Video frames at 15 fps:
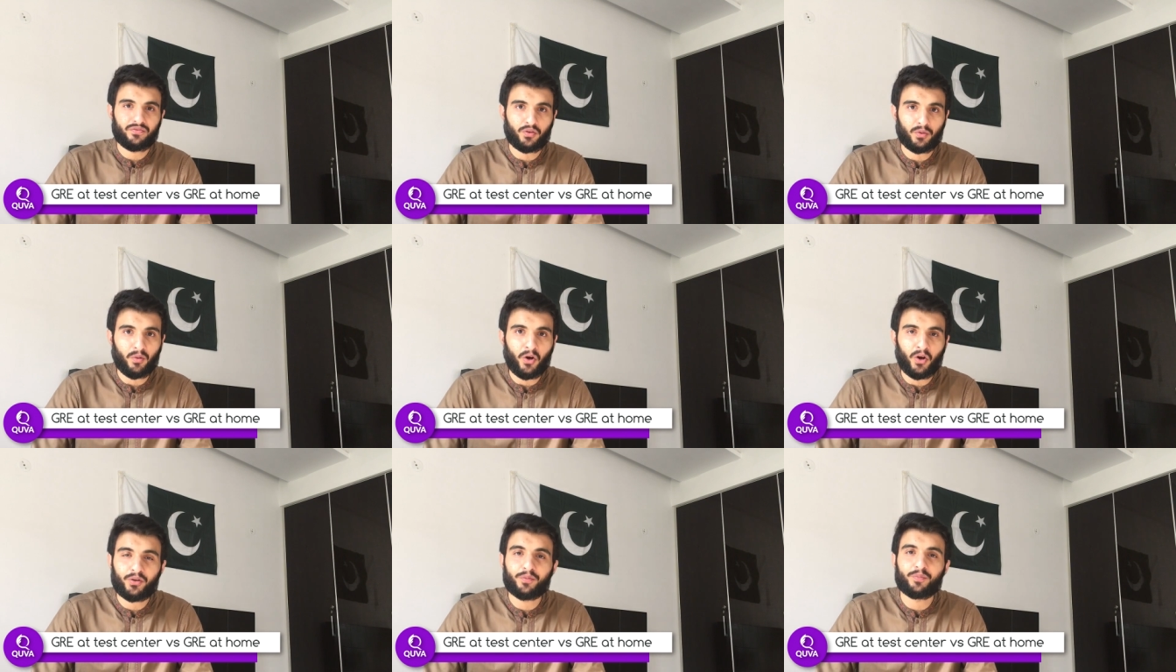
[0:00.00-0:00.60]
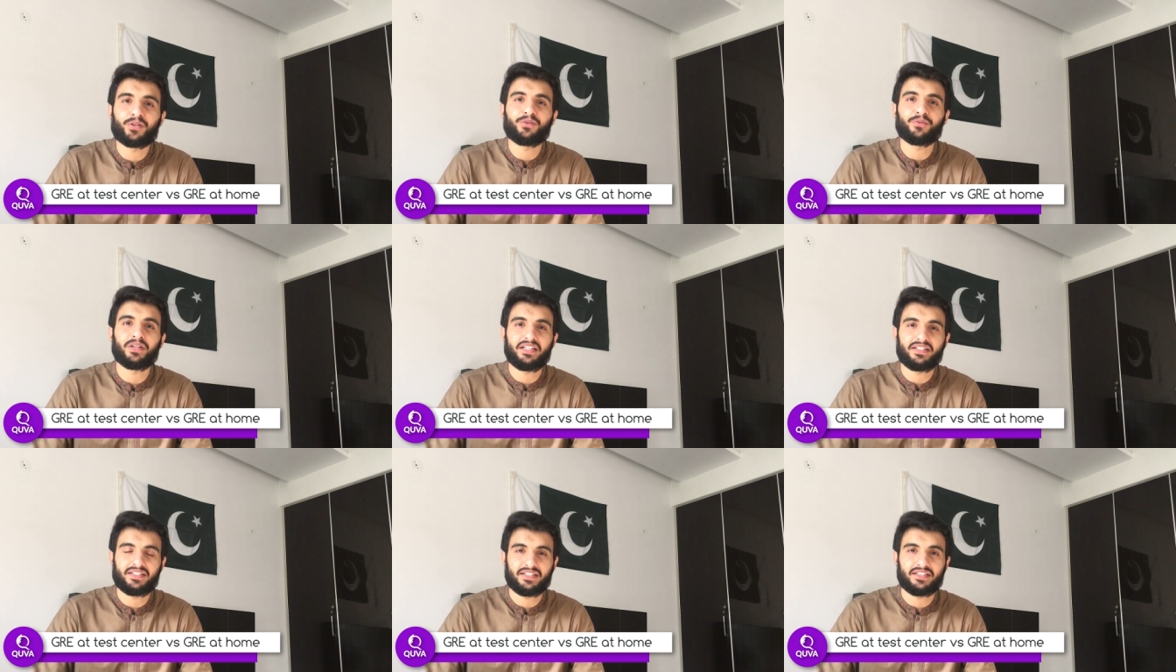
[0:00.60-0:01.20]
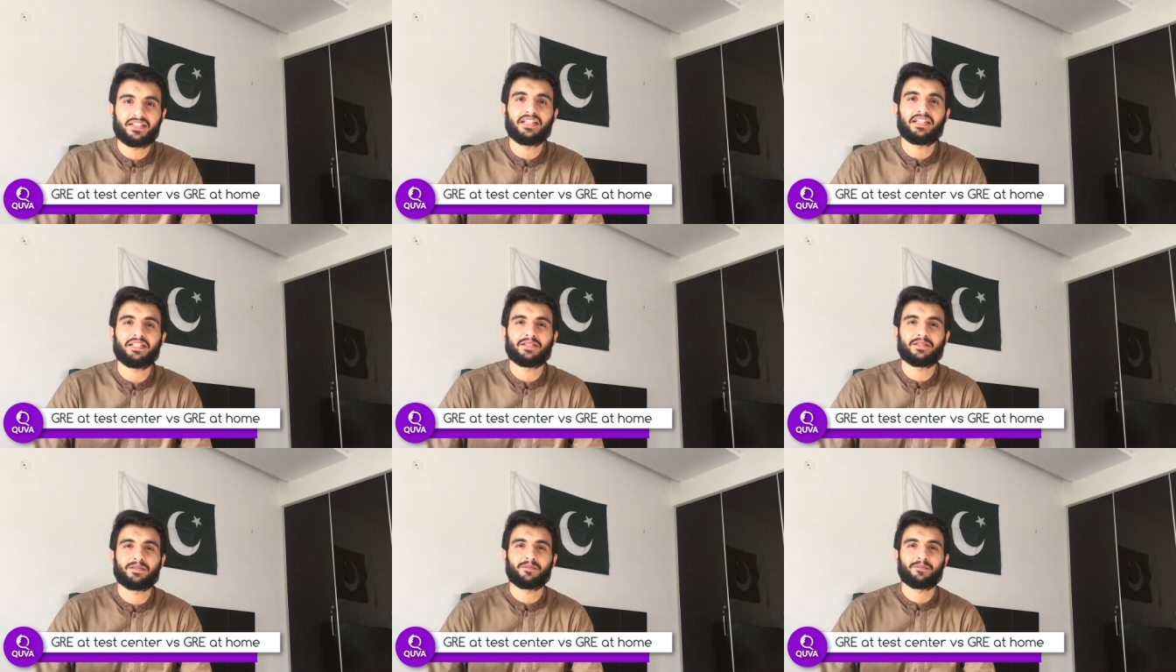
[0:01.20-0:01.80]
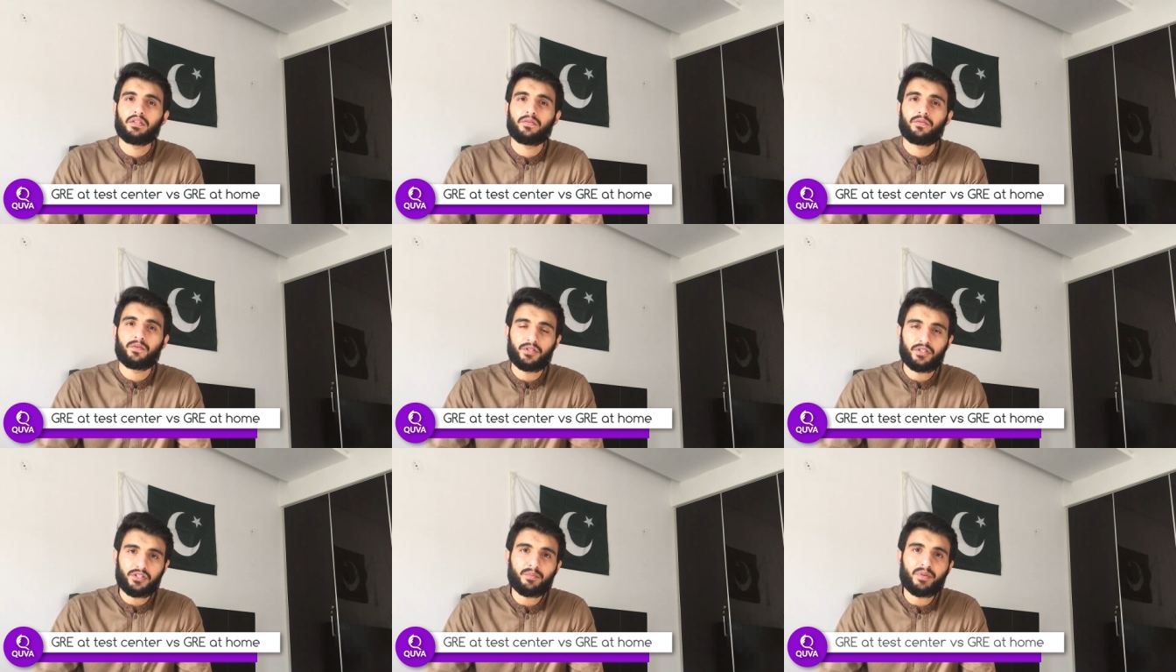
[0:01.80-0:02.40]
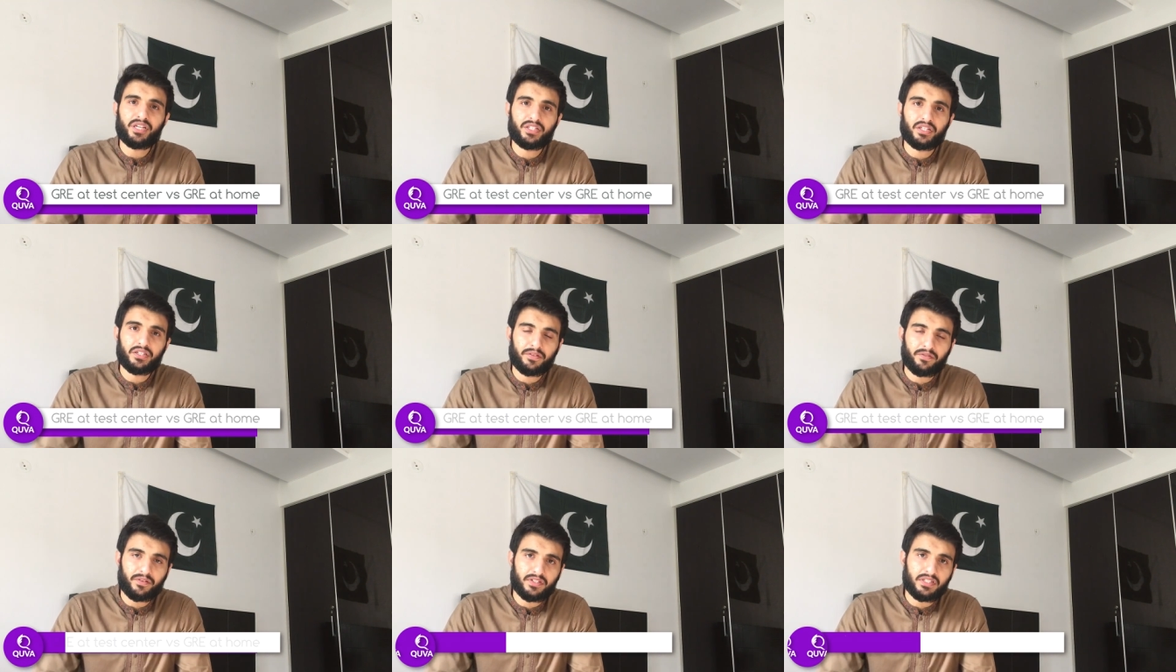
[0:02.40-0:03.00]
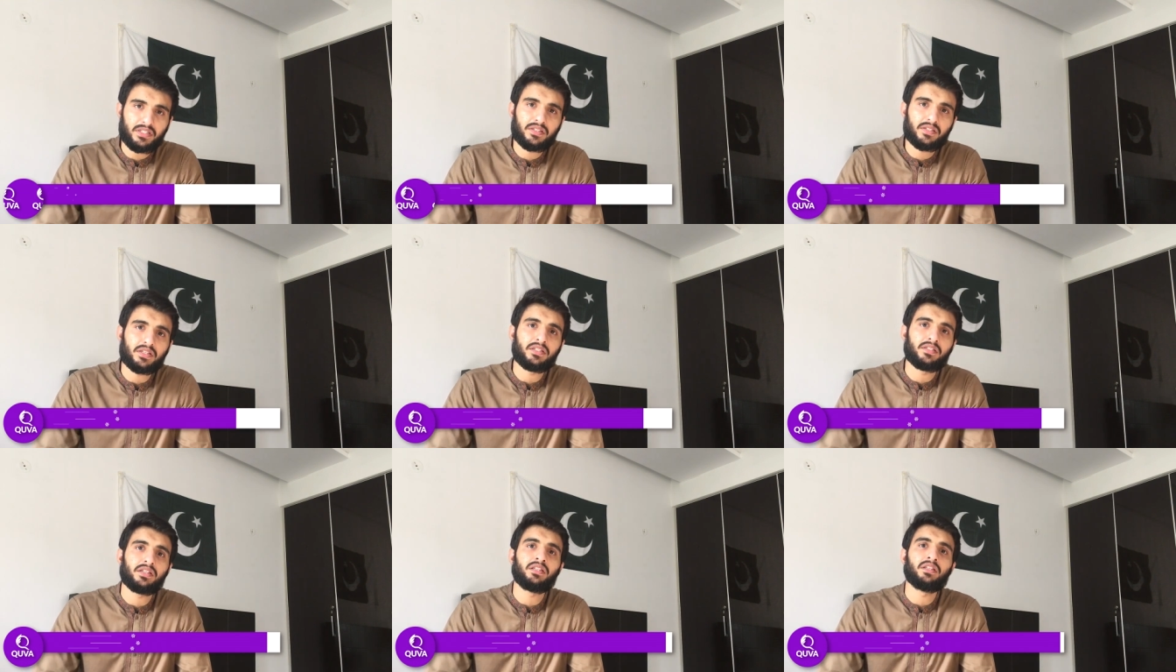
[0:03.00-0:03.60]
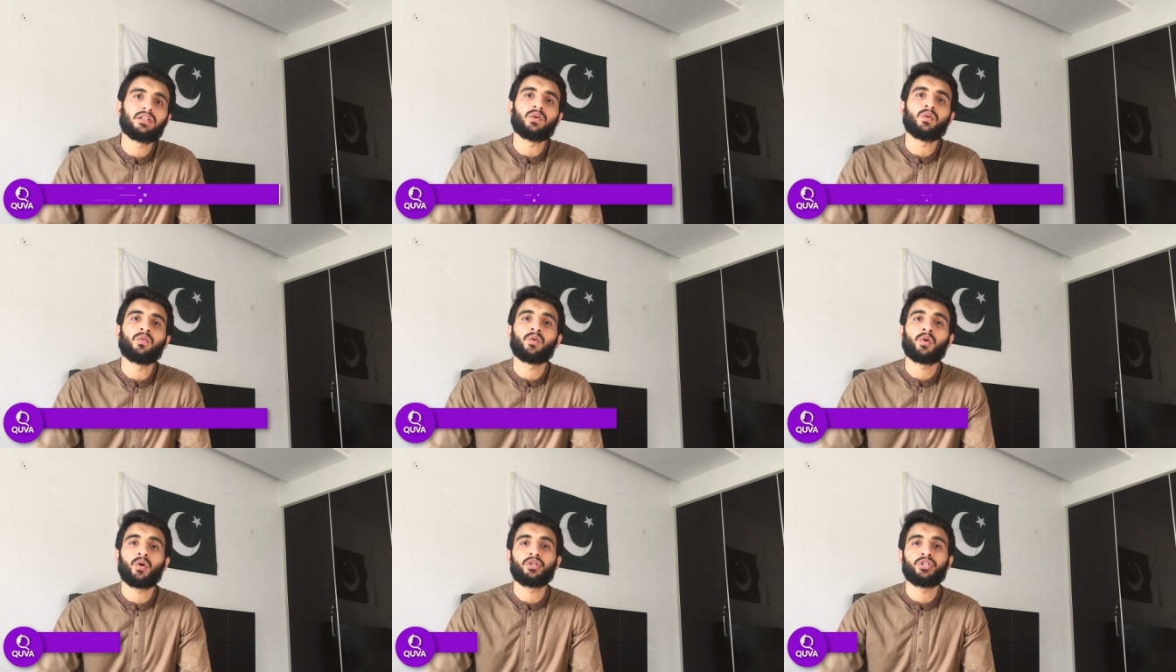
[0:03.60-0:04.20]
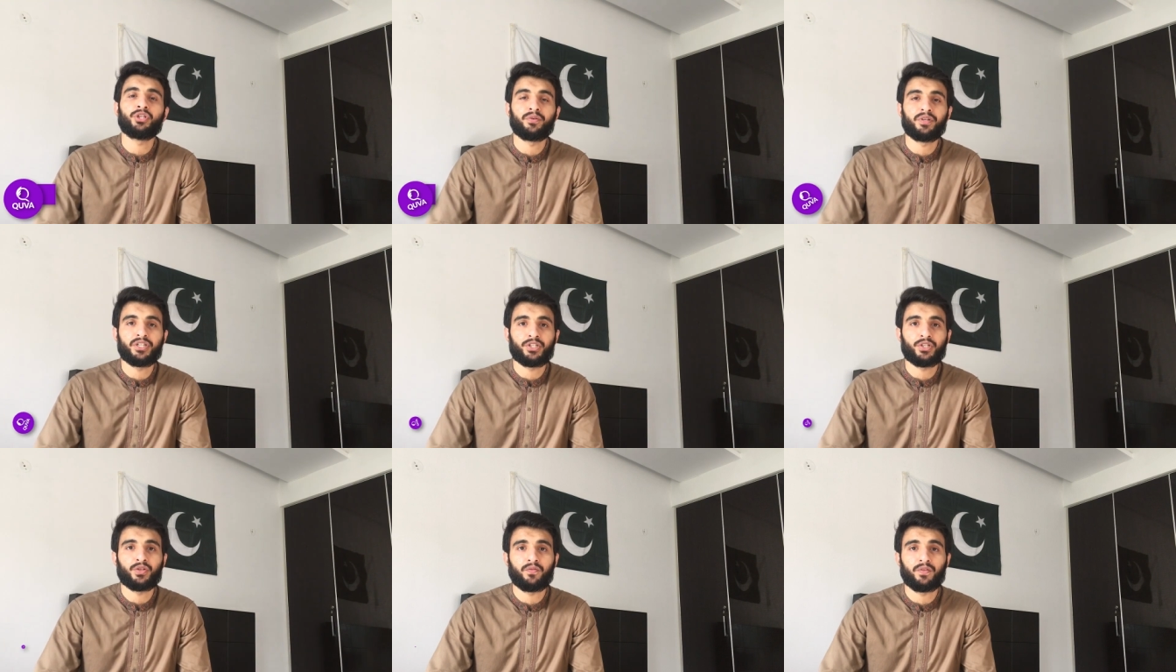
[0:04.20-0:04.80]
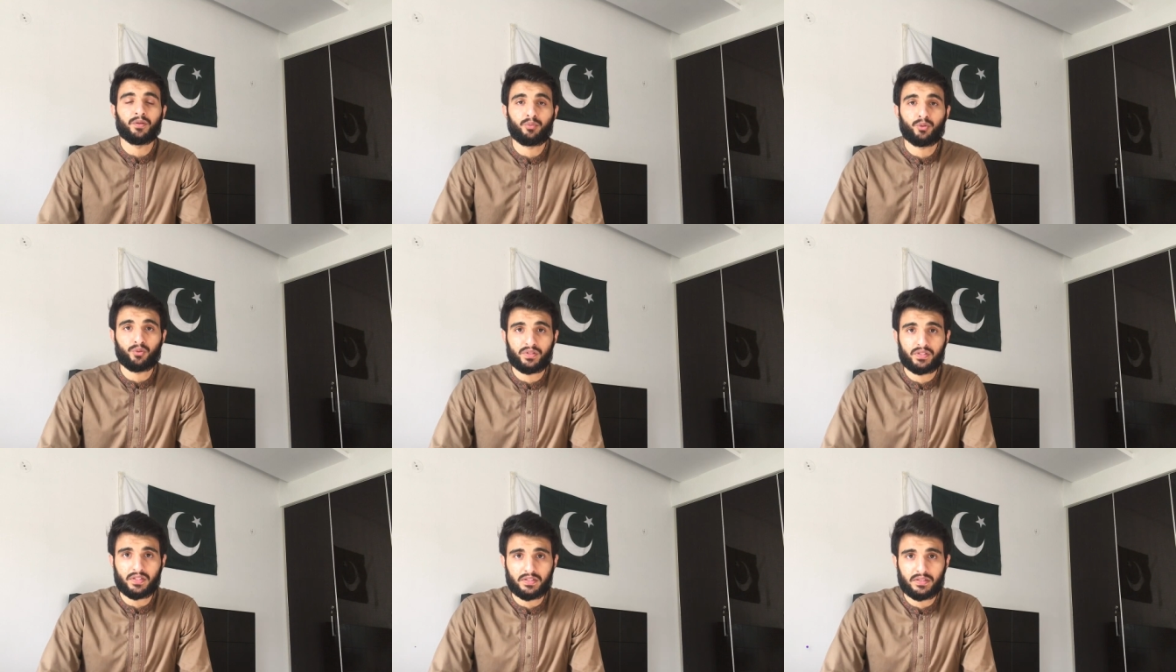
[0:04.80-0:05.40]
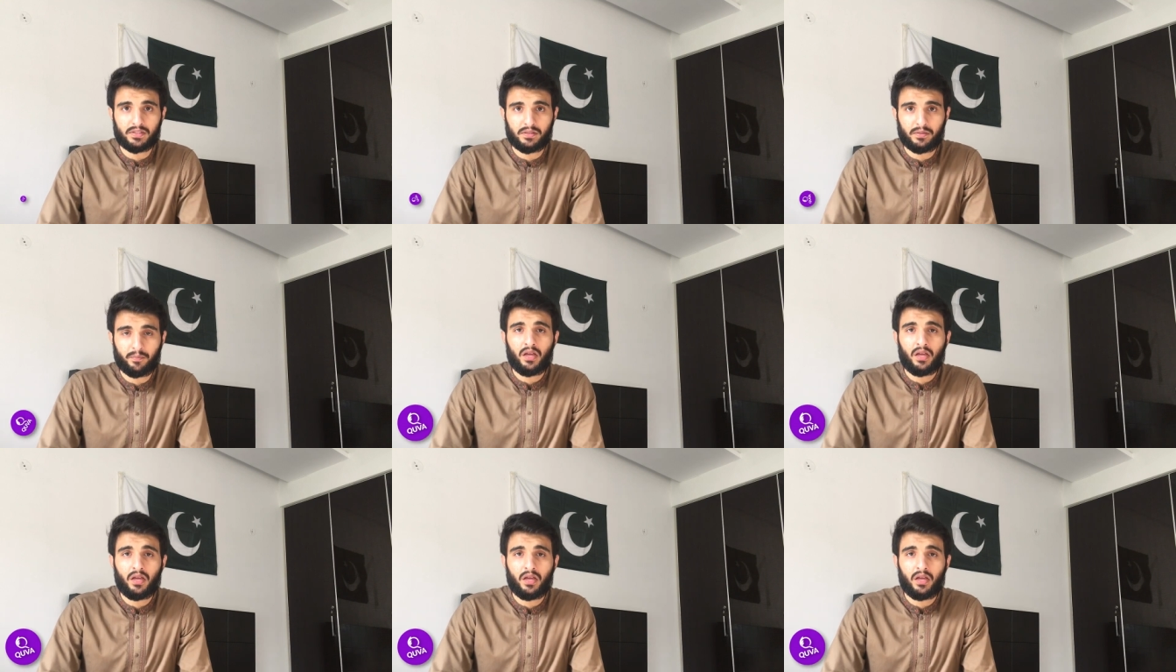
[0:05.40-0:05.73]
from October 2016. The first major difference is in the overall duration of the process.